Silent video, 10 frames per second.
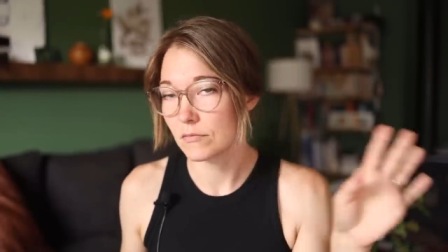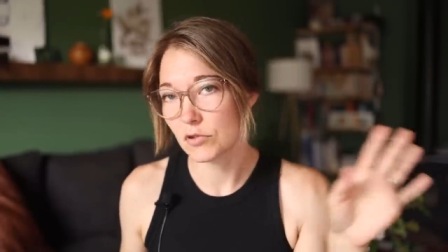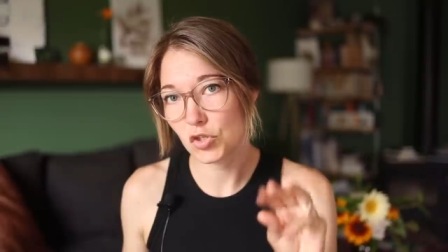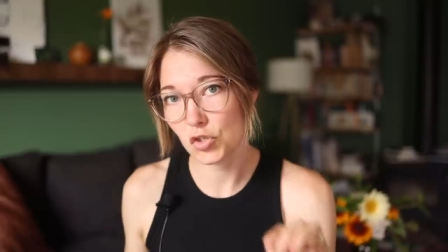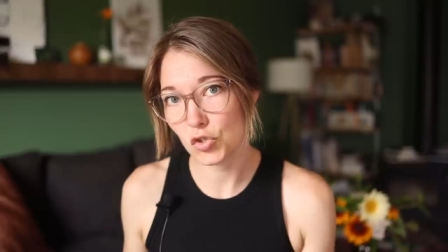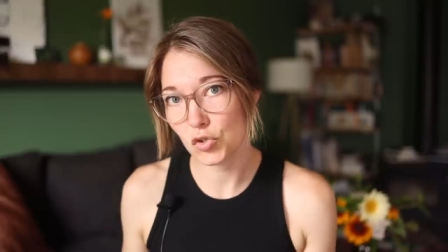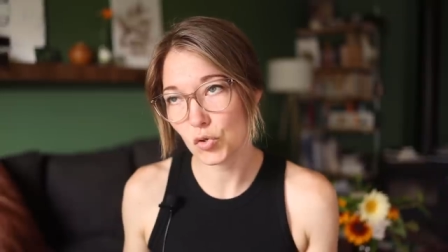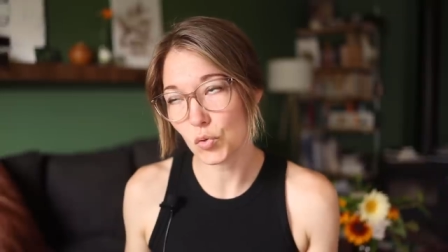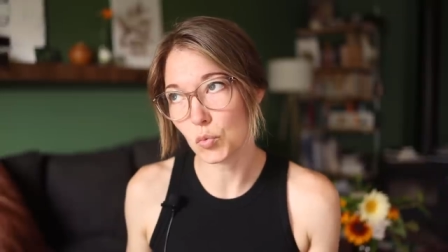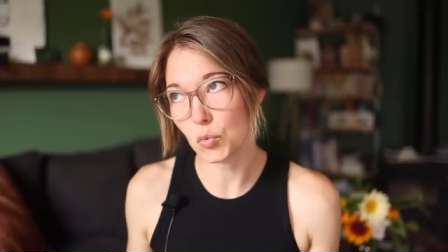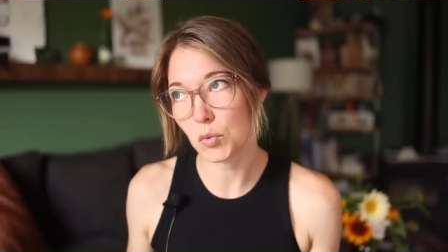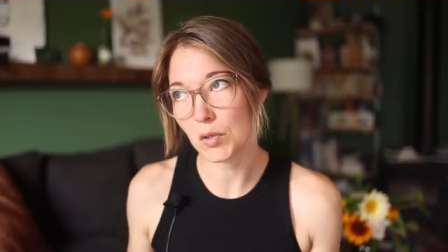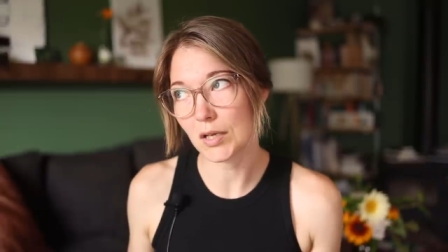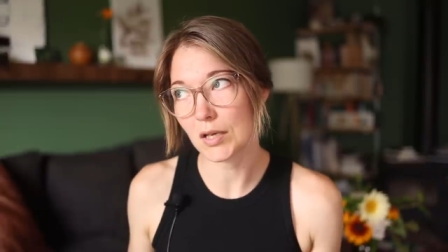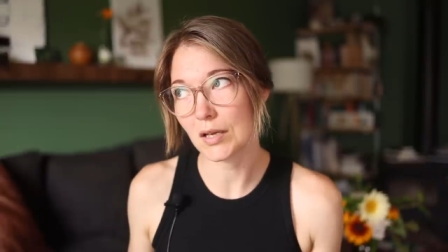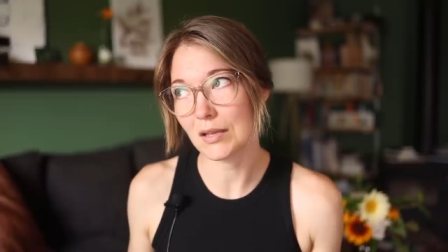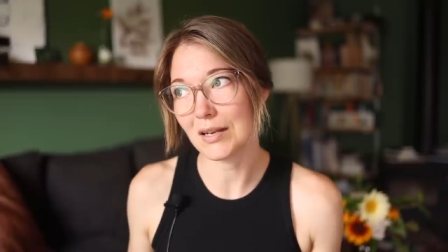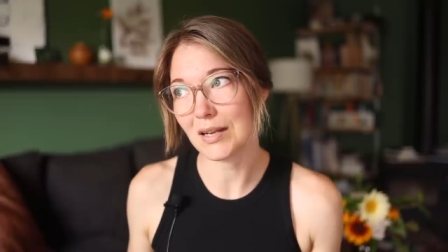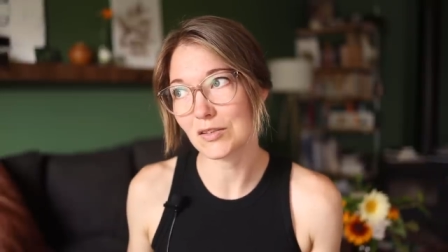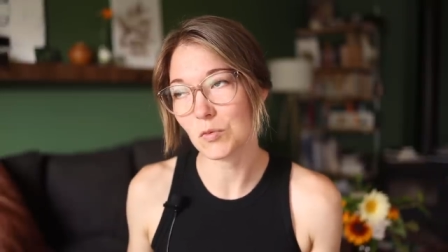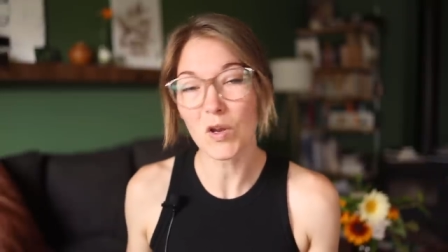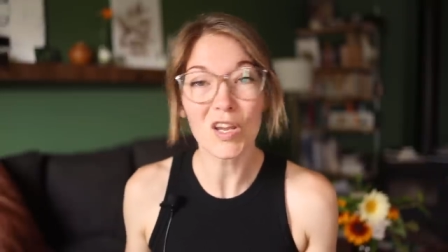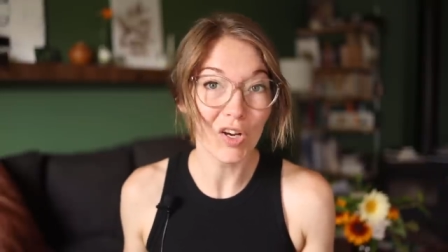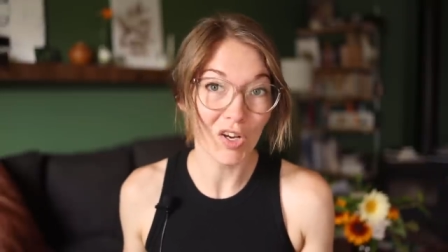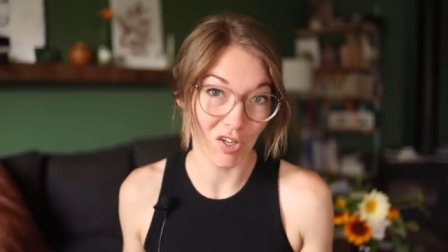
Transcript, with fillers: soon, like in the next week.